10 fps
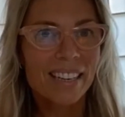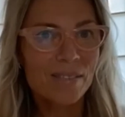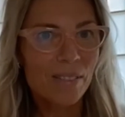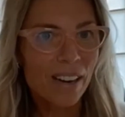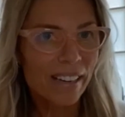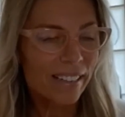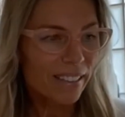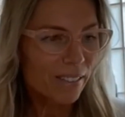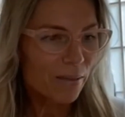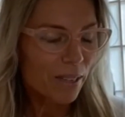right,
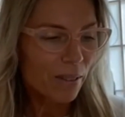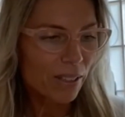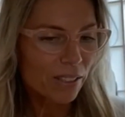that we want to